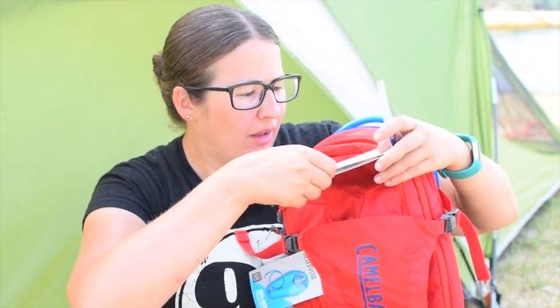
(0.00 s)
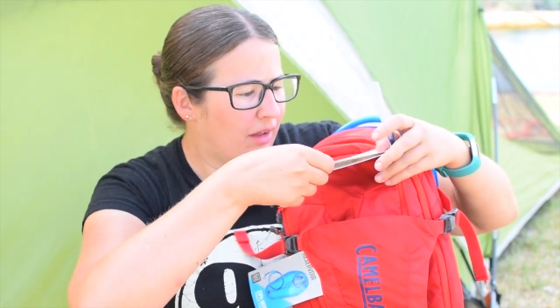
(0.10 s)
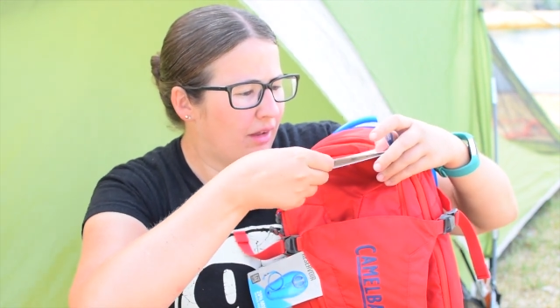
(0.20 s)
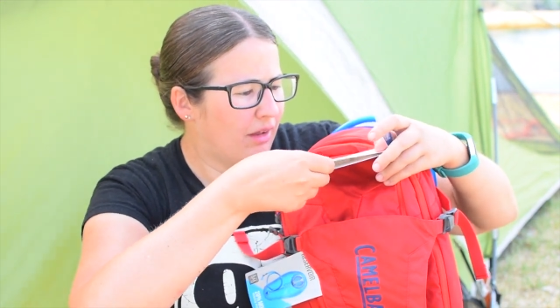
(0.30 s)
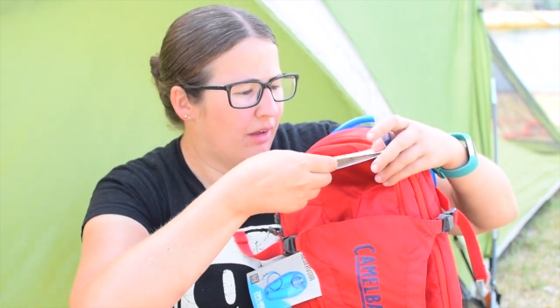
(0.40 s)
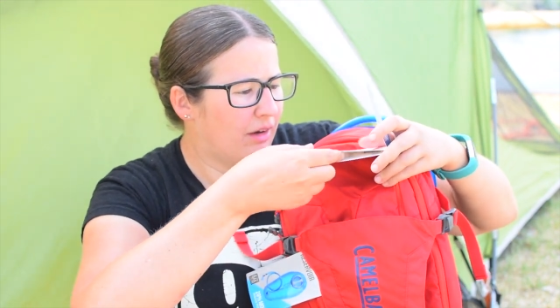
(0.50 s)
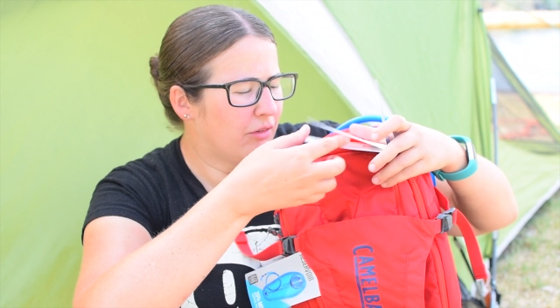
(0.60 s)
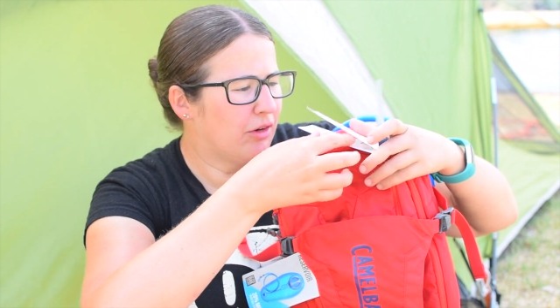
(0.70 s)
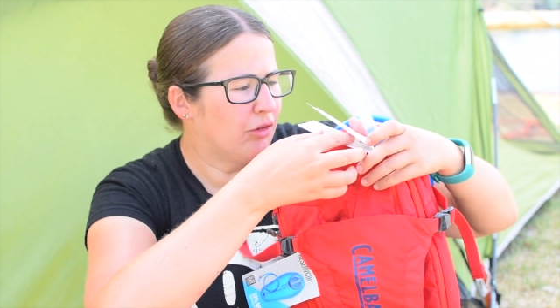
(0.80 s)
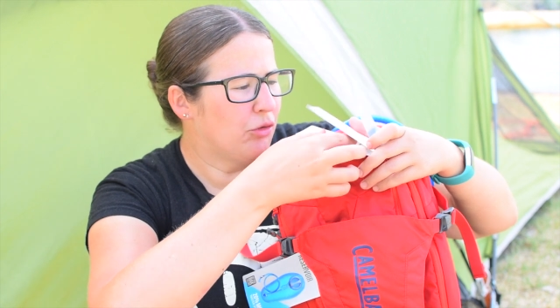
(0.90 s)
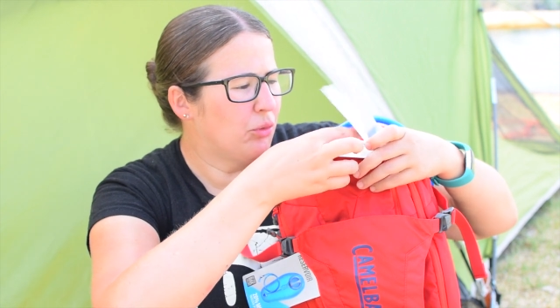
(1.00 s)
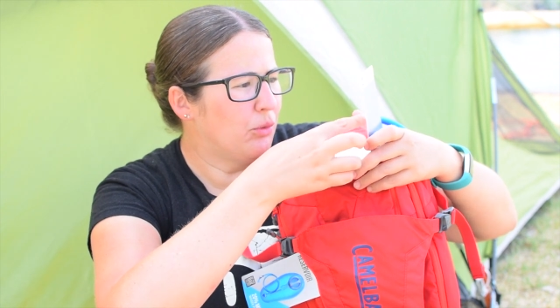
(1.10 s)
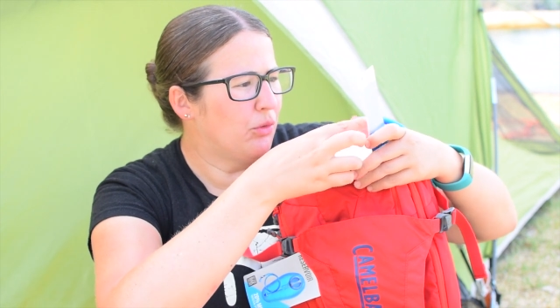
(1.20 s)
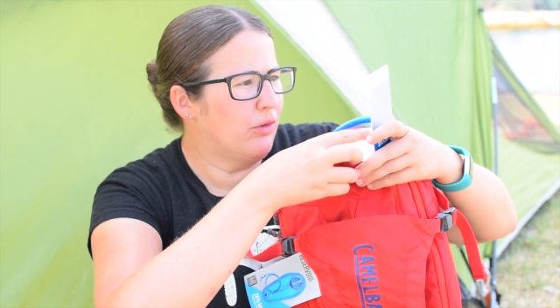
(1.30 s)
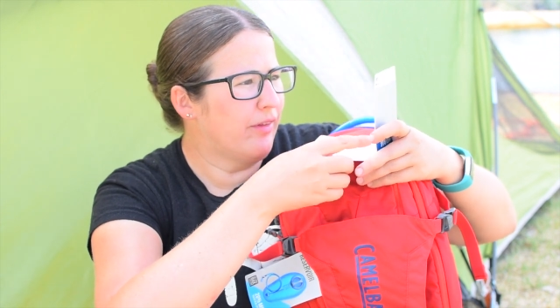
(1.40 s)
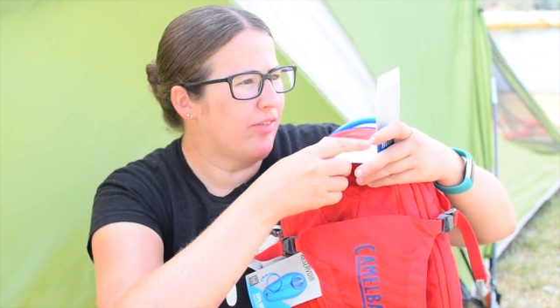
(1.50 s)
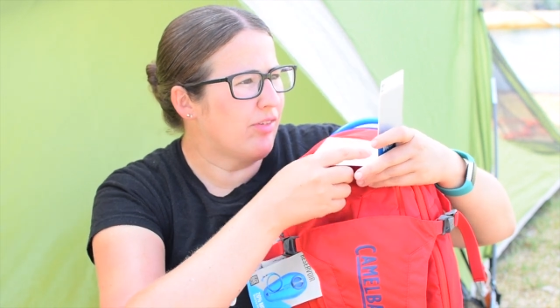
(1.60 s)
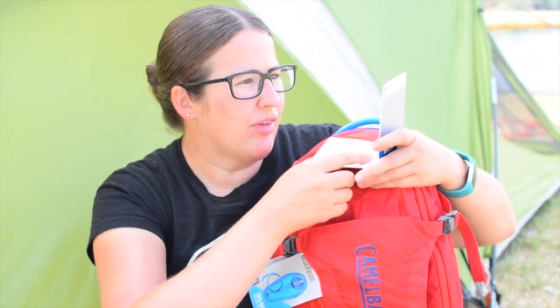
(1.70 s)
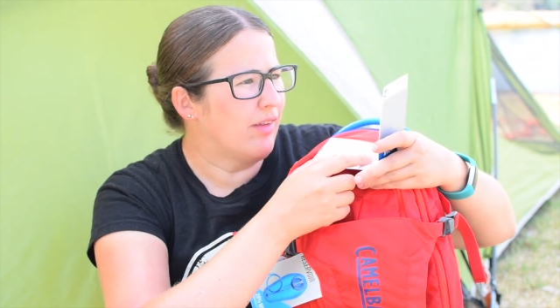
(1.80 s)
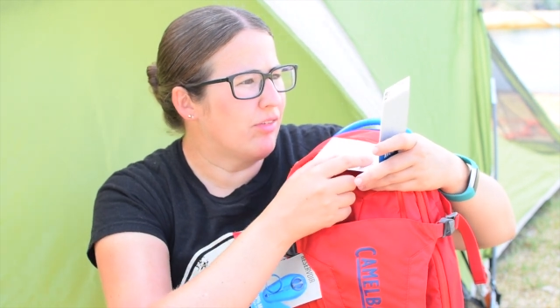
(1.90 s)
Integrated tool, let's
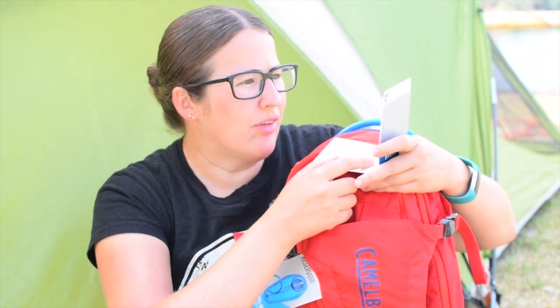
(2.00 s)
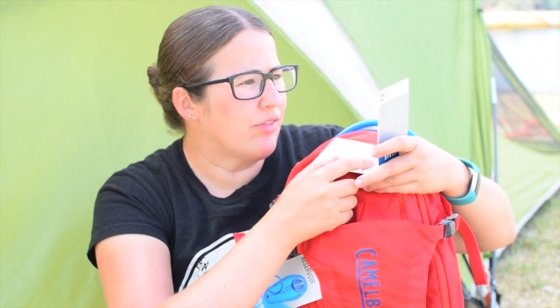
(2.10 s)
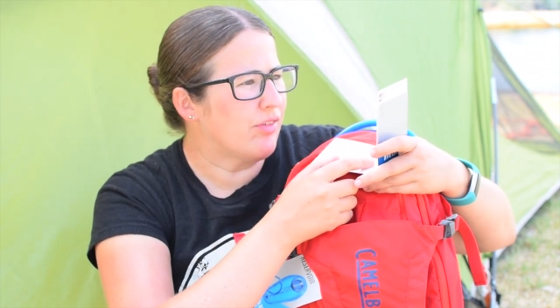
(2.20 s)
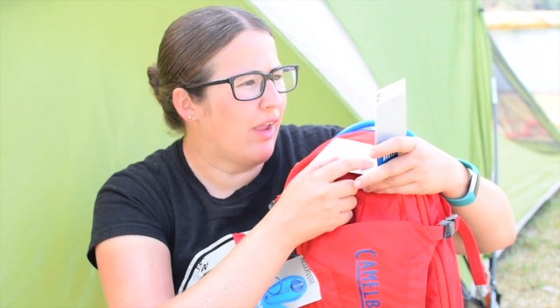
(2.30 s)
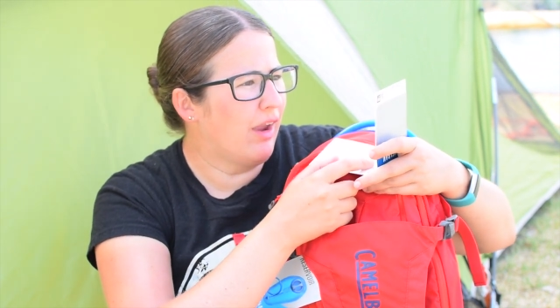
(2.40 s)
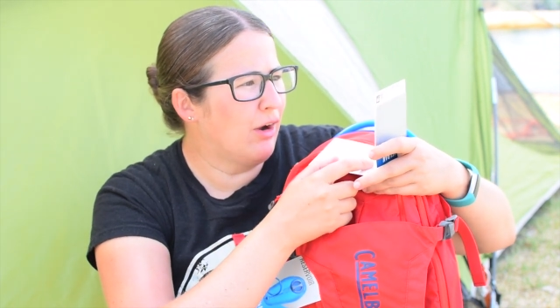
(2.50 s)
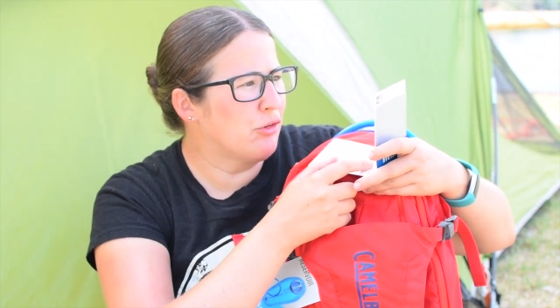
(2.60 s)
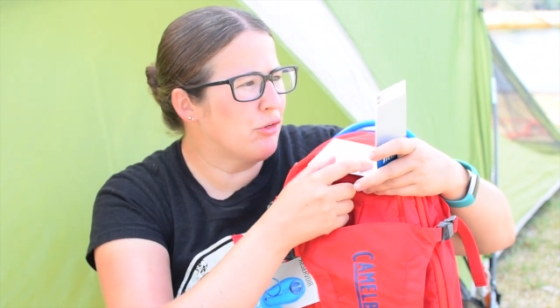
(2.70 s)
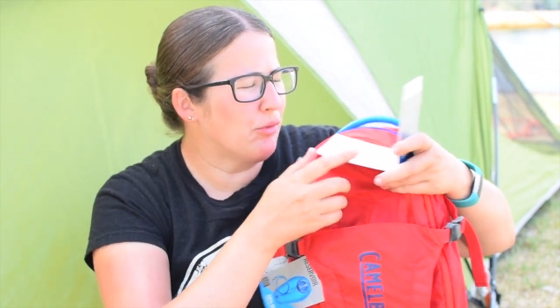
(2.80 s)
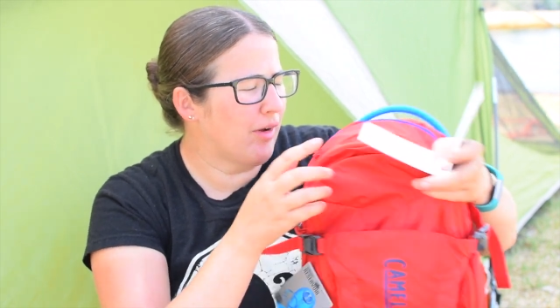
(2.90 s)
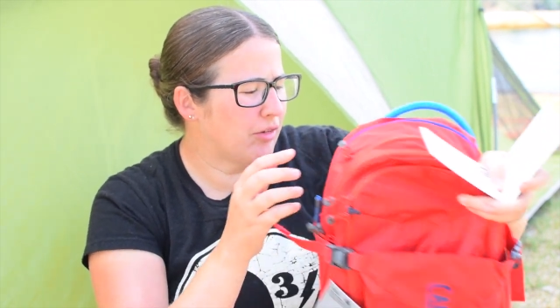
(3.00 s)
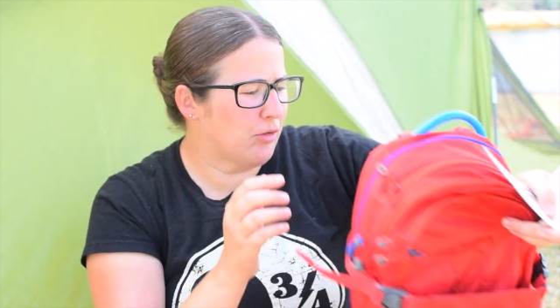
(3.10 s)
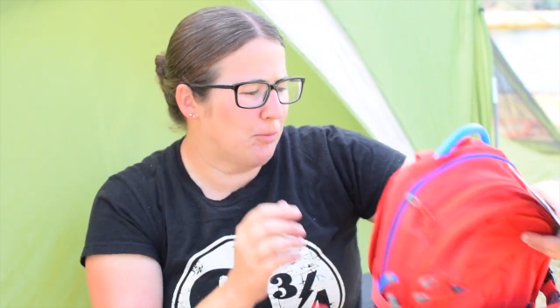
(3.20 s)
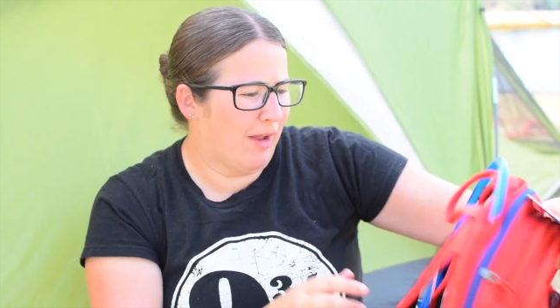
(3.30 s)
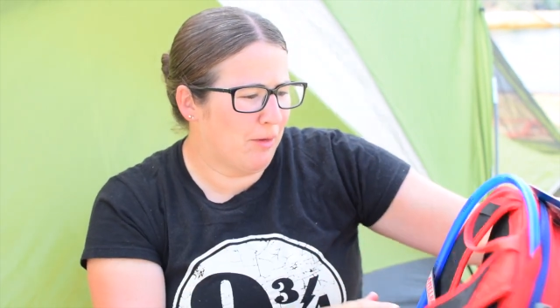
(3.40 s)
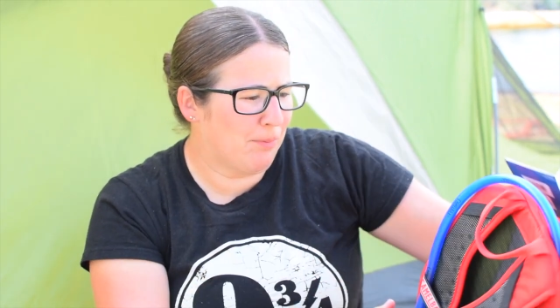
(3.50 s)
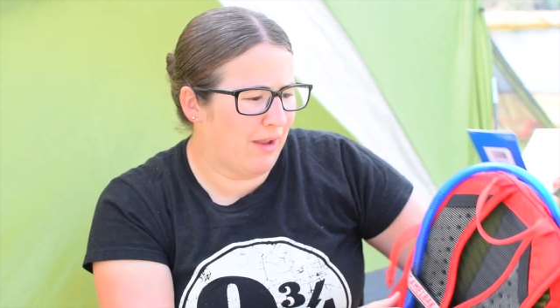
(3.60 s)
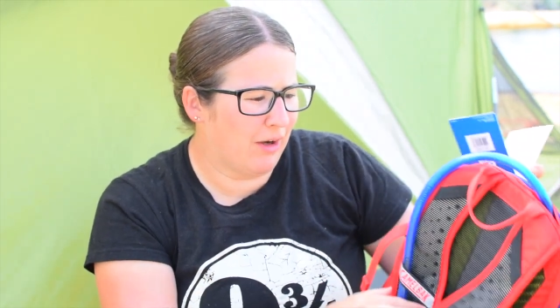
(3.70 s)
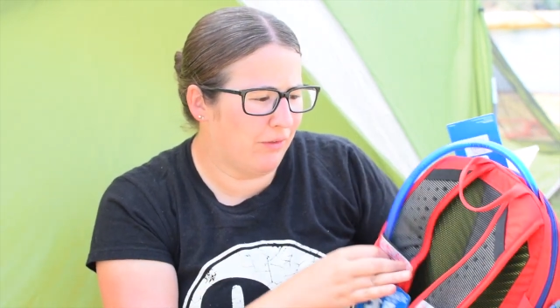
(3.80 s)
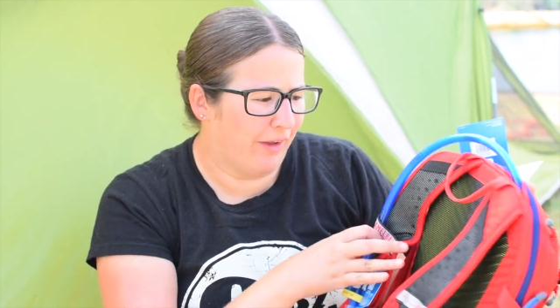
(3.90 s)
see, it says air director back panel.